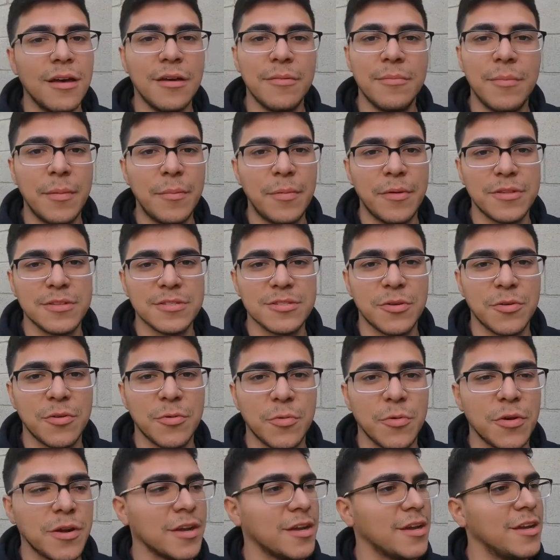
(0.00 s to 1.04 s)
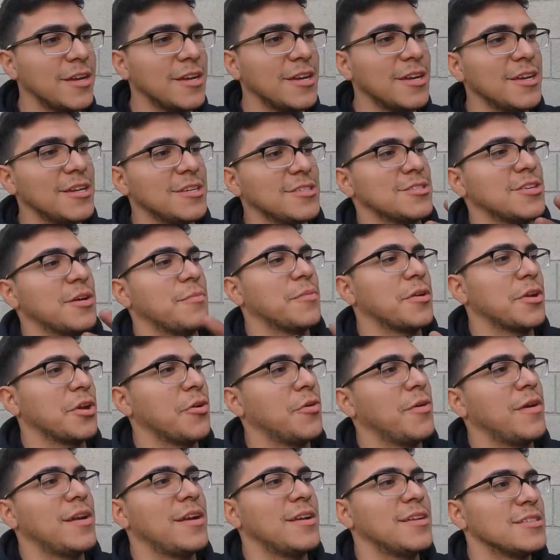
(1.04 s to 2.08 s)
My brother's going to work, so I'm gonna go
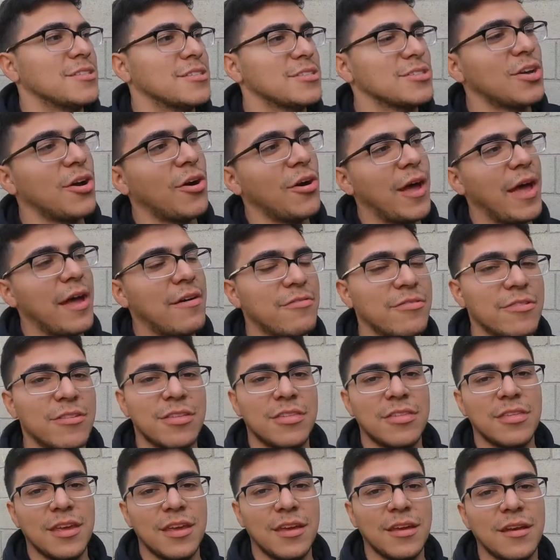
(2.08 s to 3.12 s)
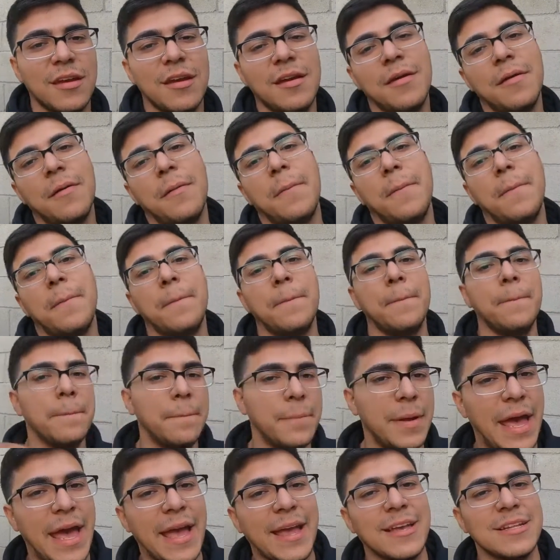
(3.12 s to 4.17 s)
ahead and install everything
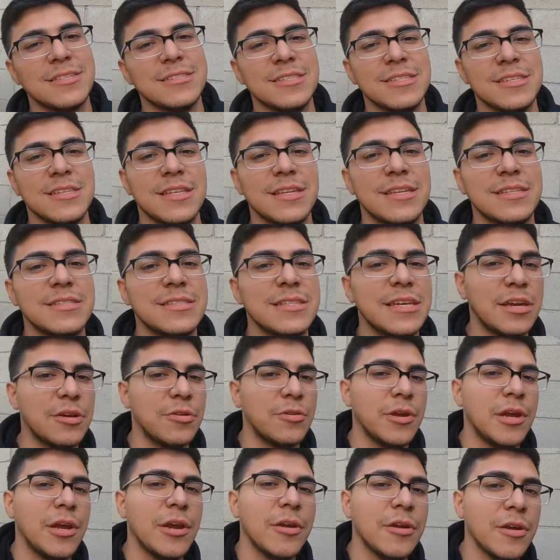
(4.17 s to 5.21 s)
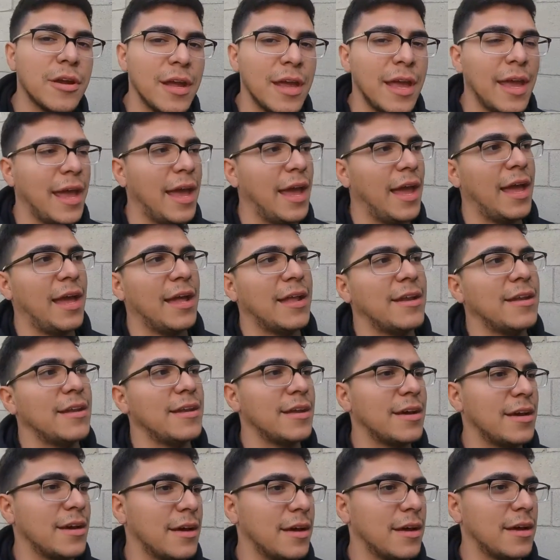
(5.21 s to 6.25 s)
back into the interior, and
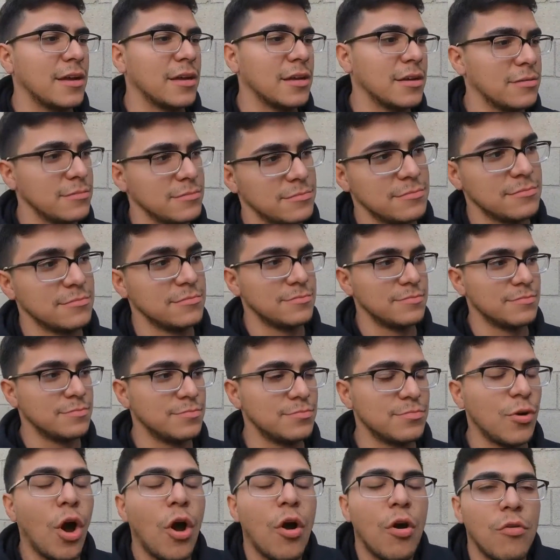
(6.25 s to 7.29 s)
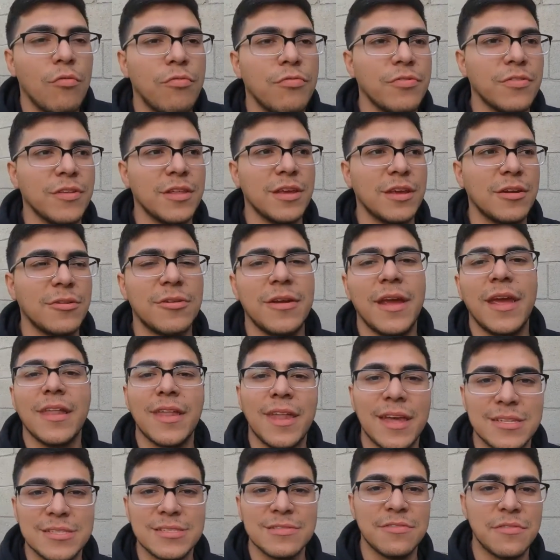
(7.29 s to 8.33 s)
hopefully create
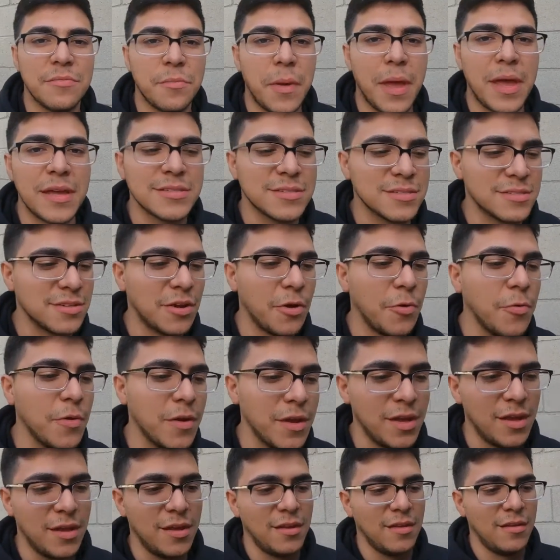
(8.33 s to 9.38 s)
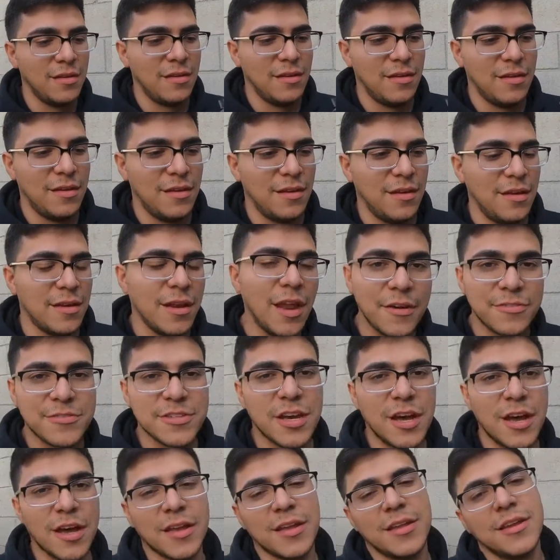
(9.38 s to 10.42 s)
less of a mess. So enough
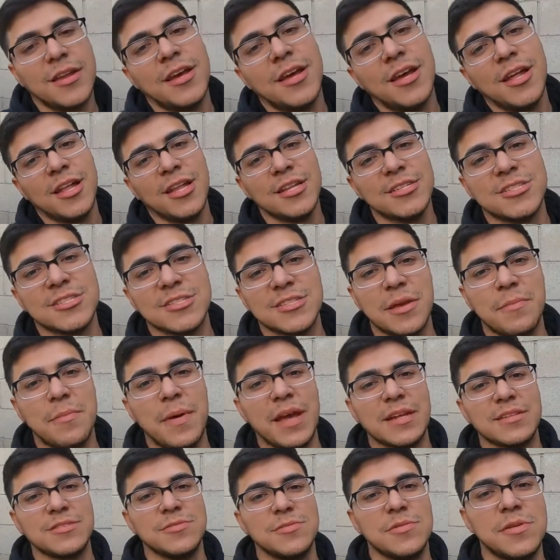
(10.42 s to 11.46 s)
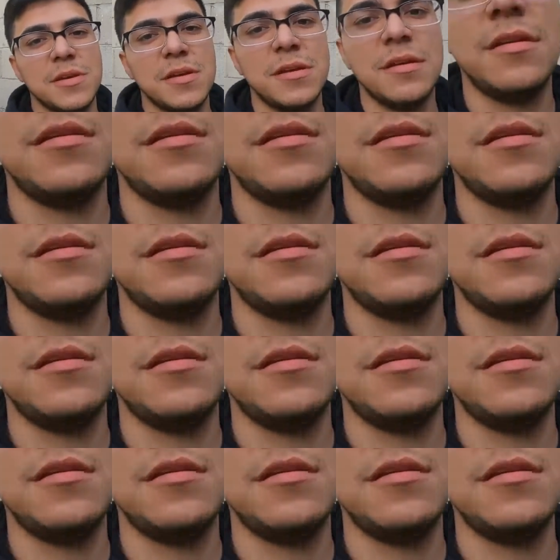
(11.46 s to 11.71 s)
talking, let's just get back to it.